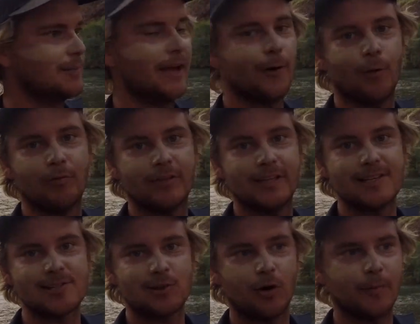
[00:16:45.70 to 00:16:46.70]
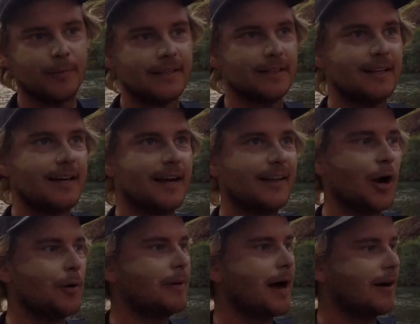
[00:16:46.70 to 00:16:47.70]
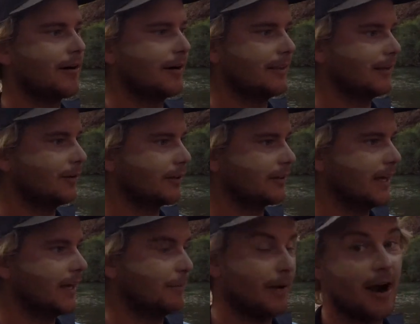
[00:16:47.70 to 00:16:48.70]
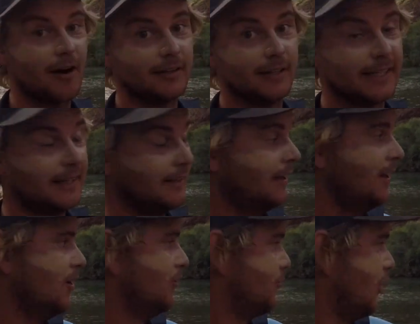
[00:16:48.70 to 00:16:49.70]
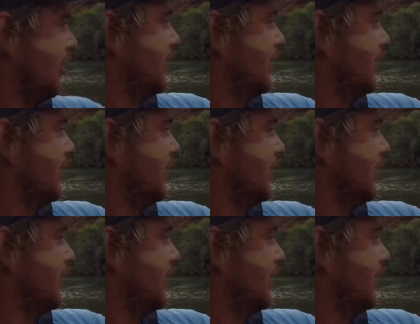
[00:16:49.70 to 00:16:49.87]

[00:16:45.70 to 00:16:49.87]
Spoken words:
all for the excitement. No barra or anything like that. Apparently, right